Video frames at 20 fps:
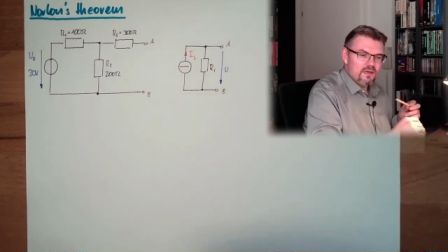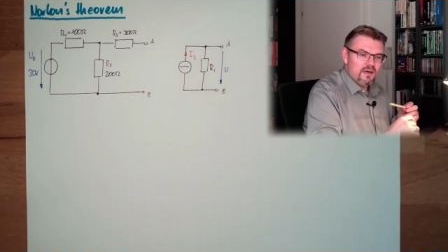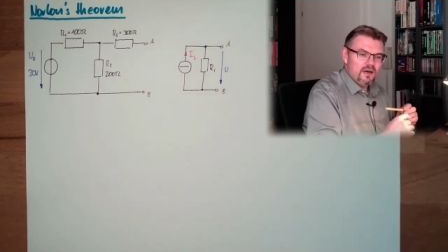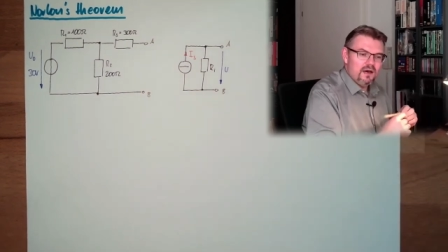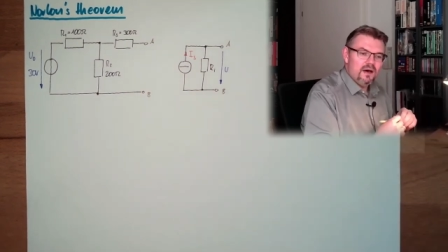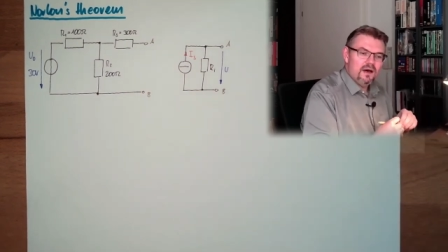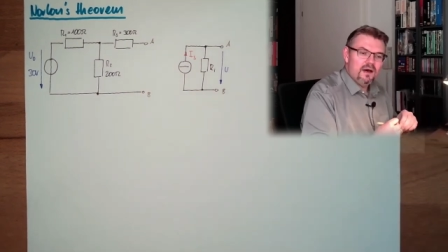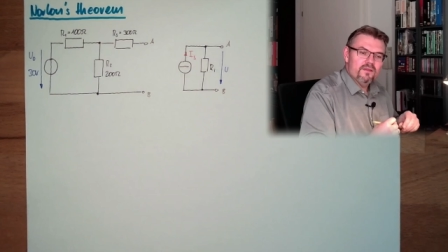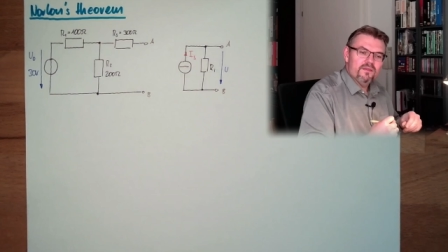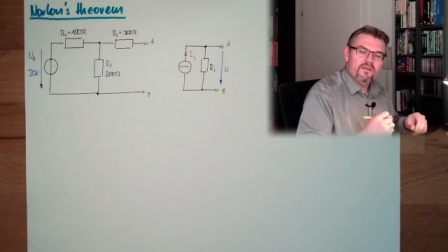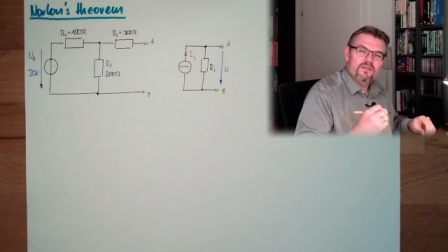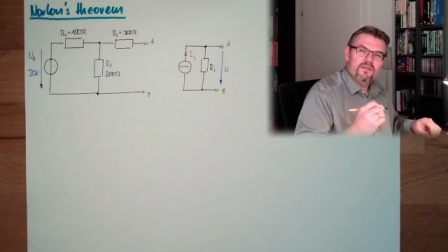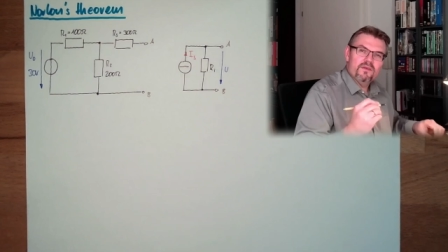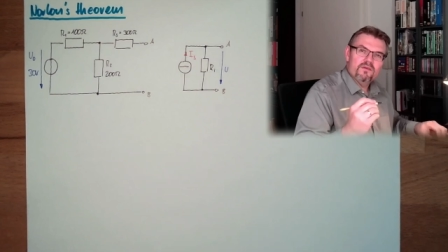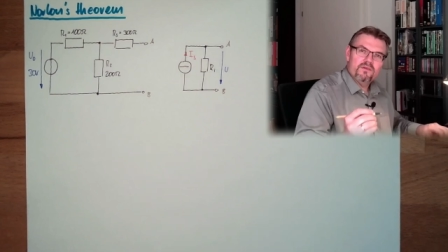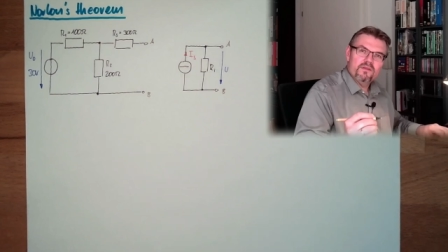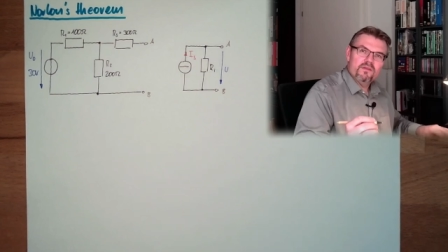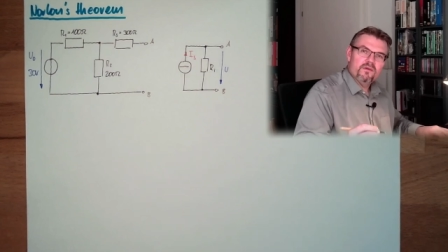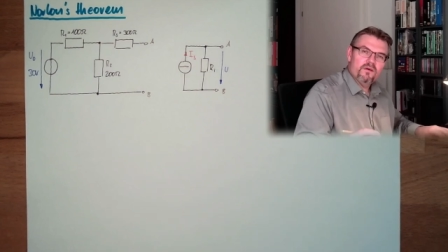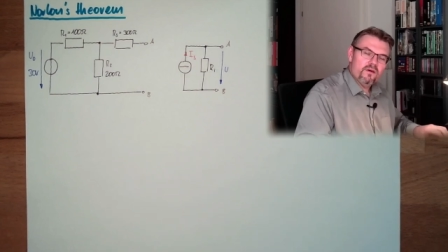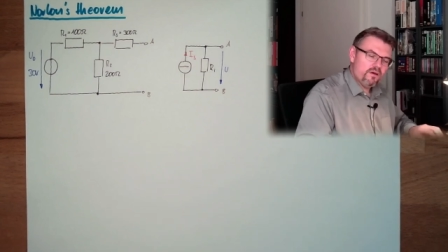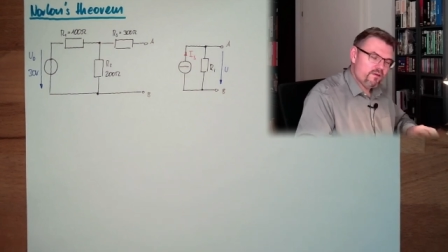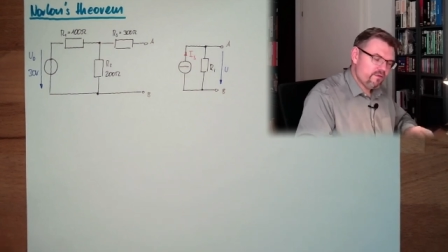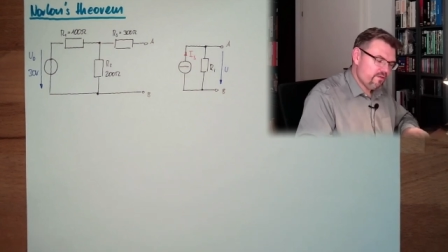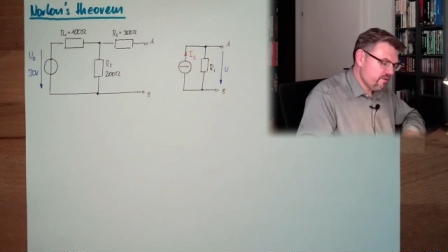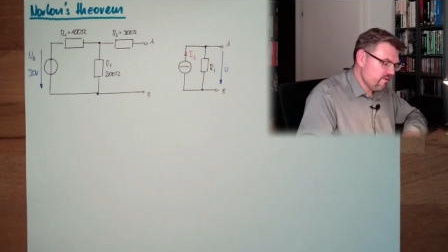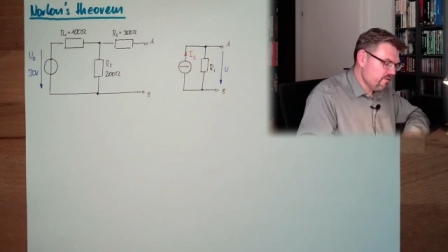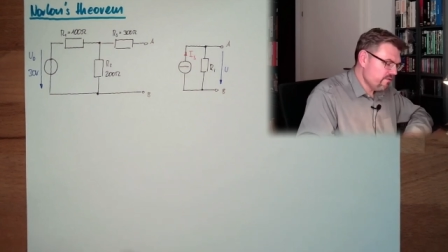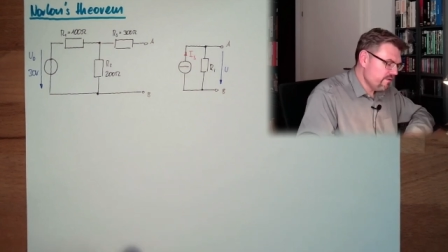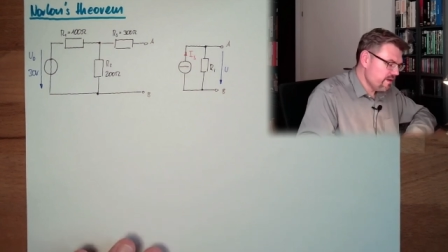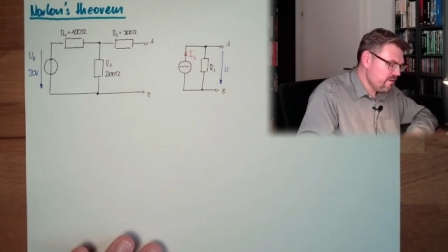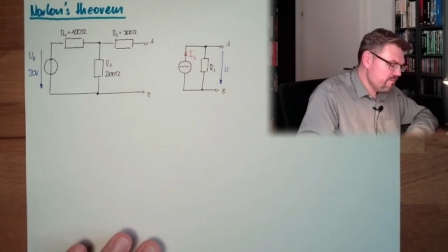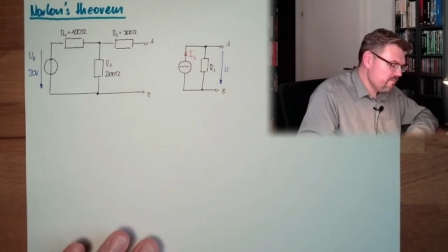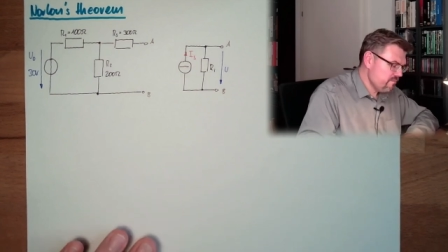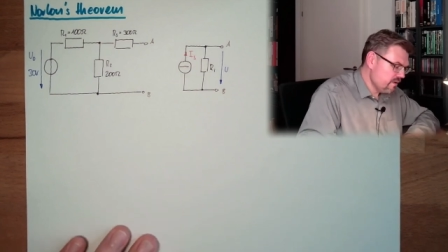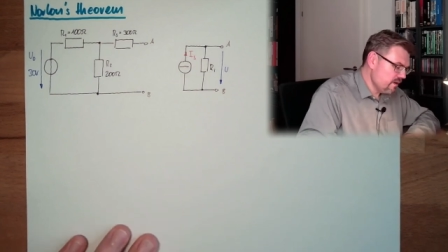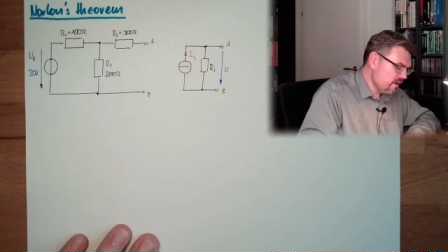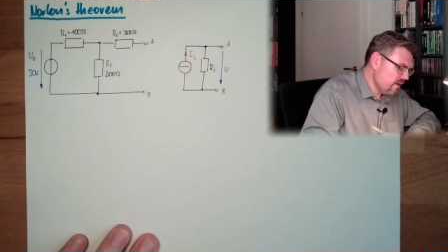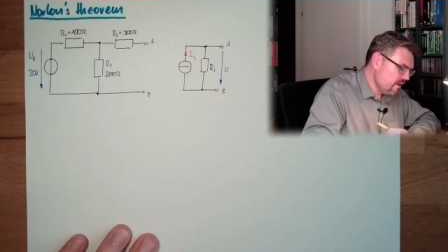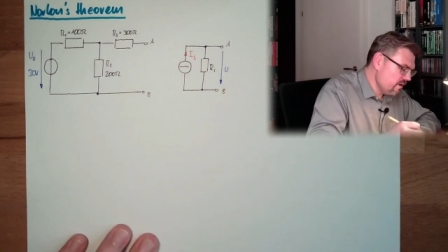uh, the Thevenin theorem.
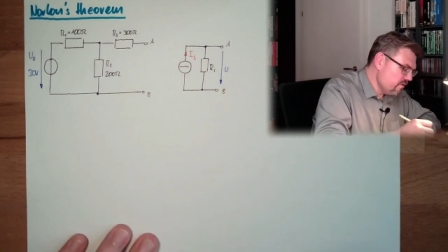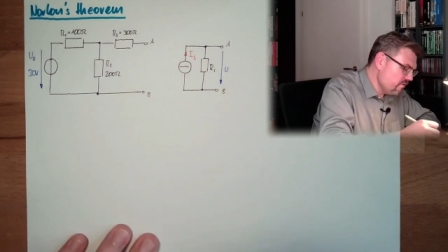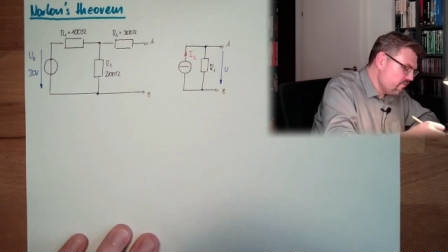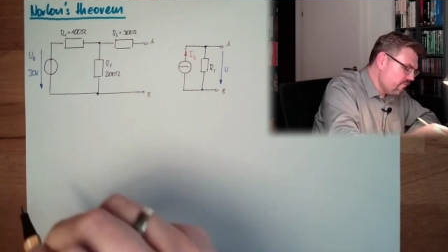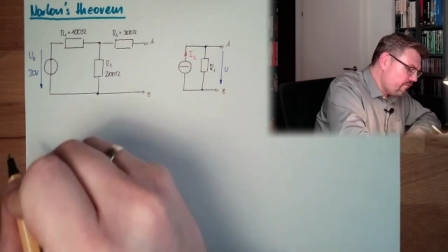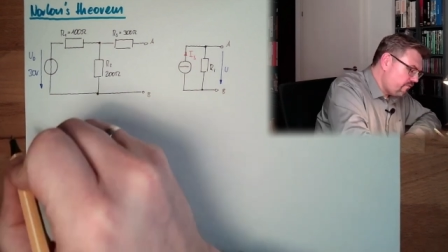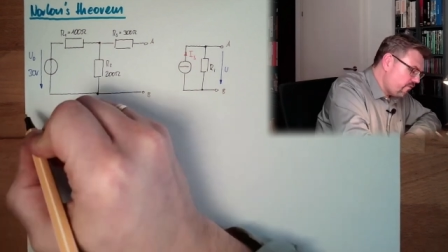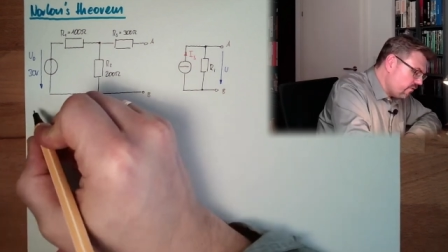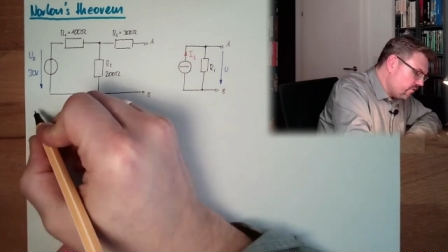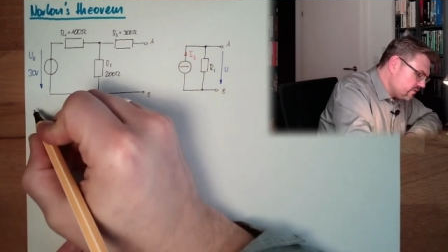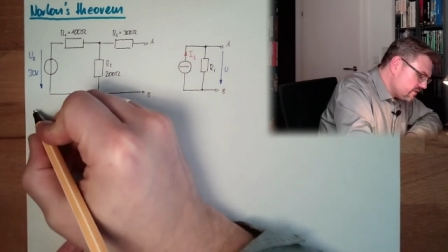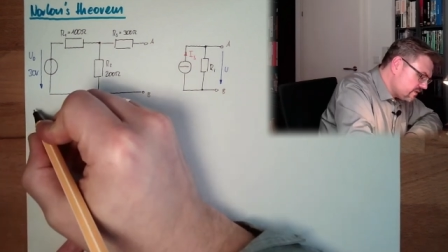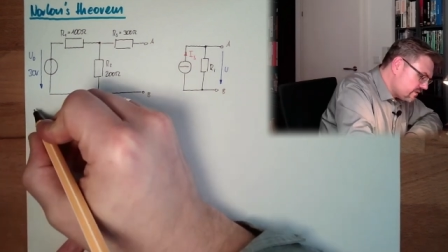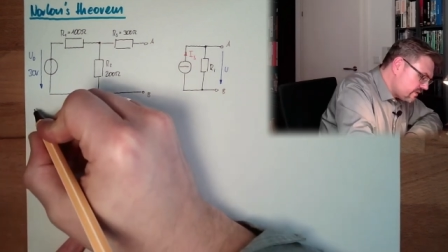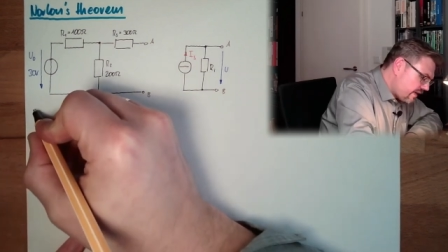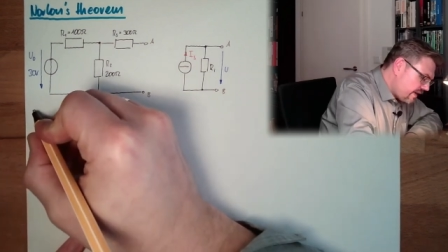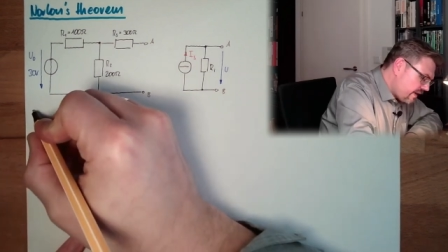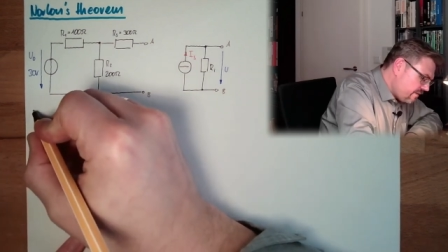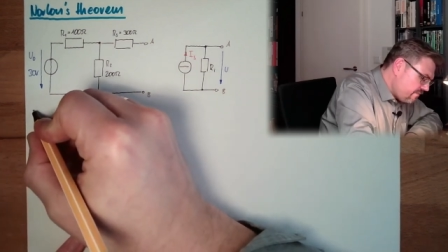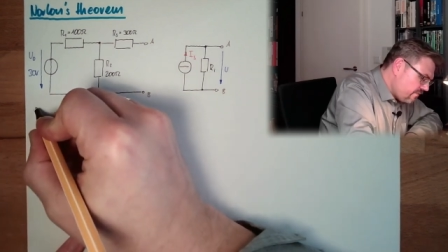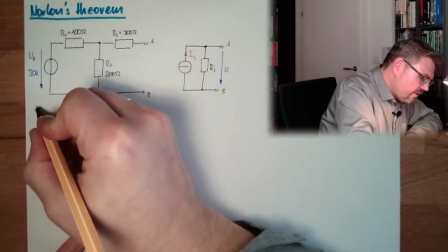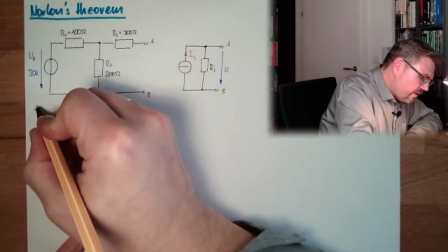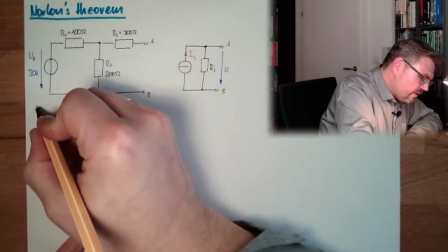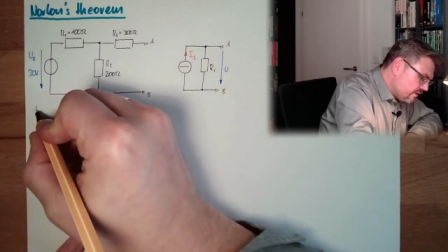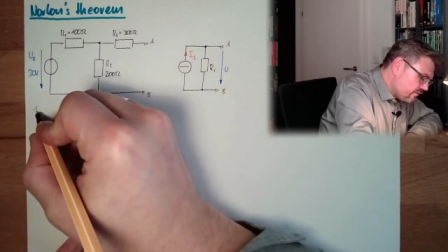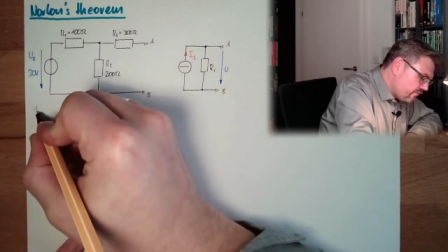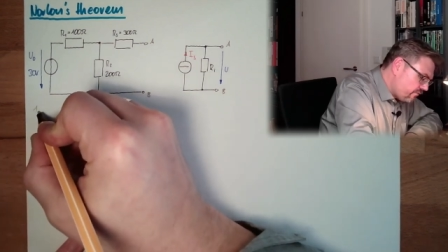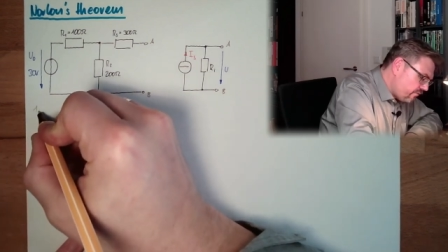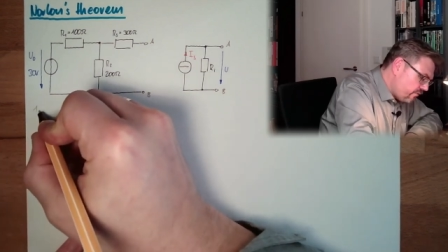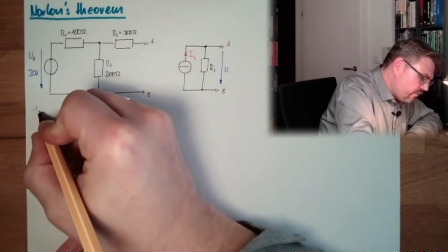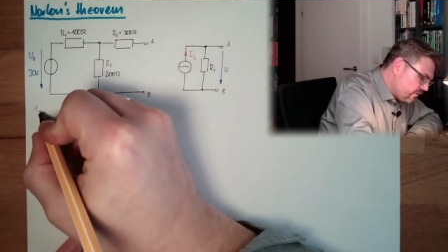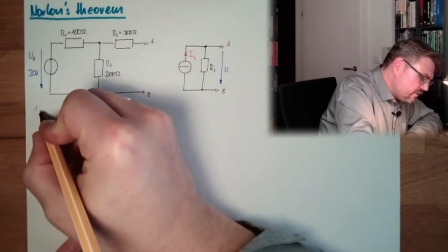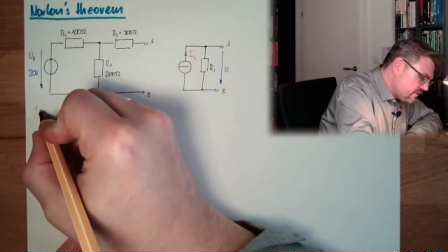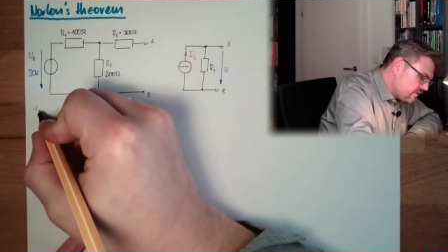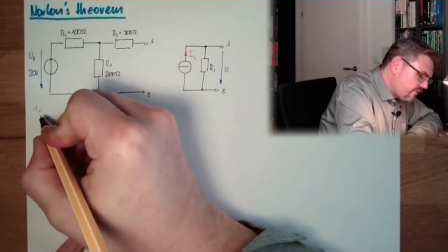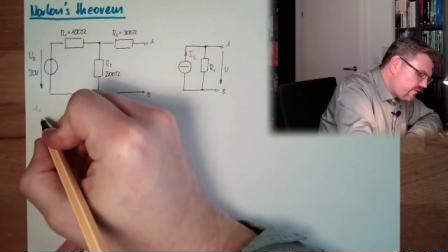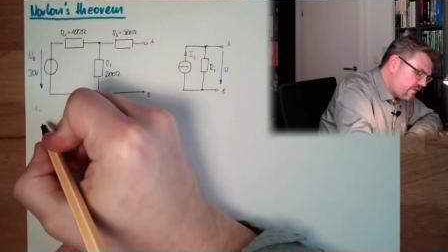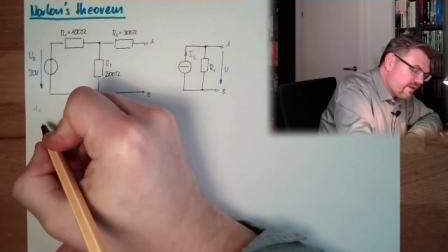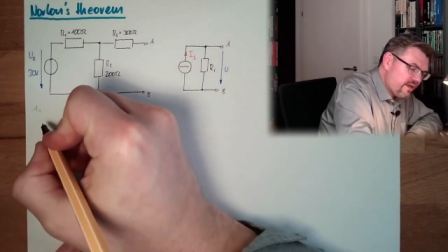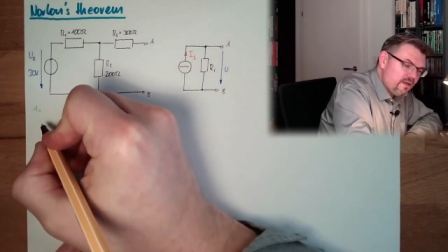Yeah? First time, uh, the first
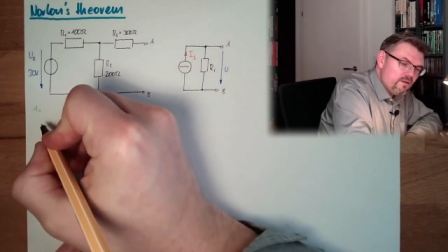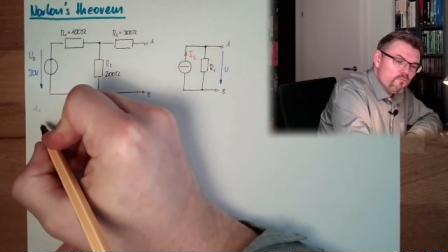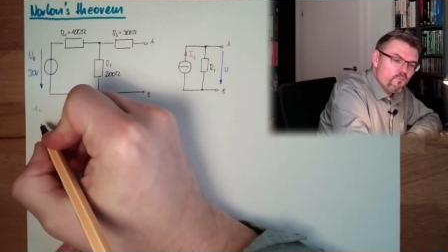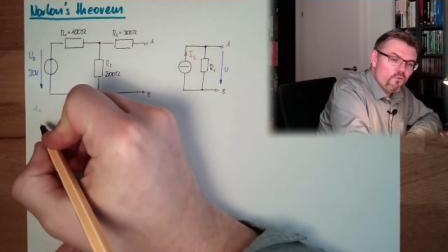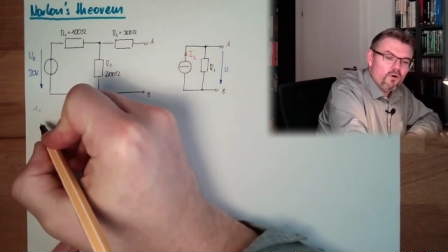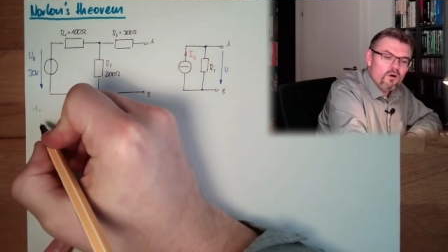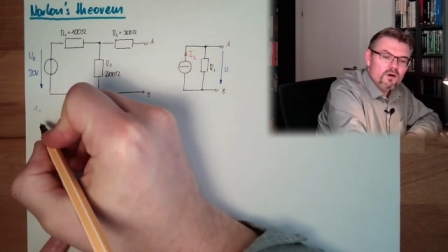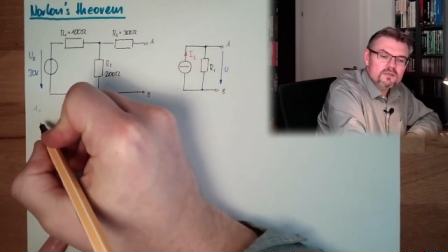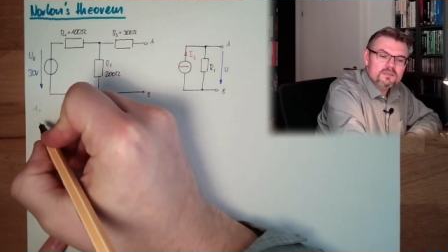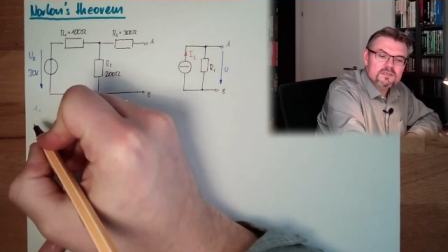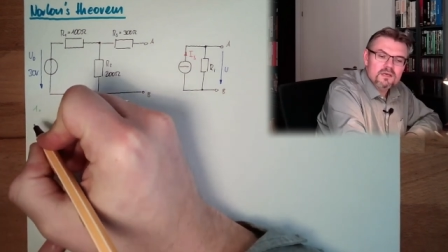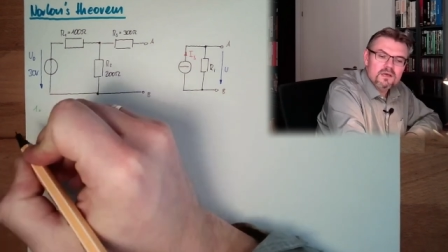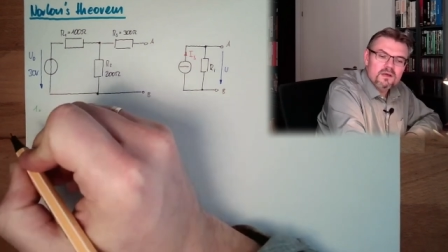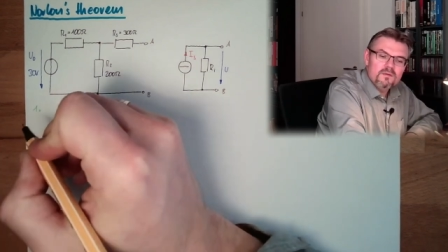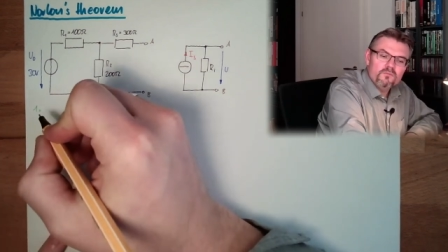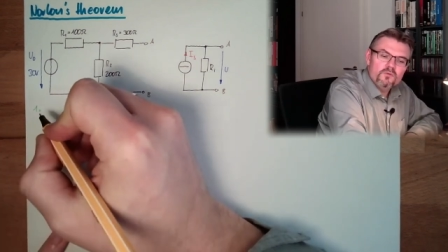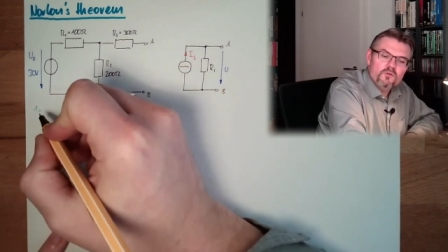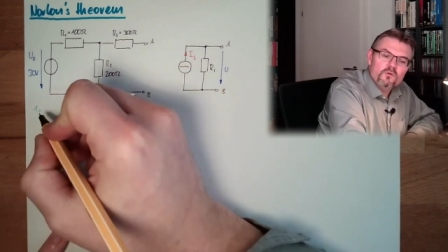thing was to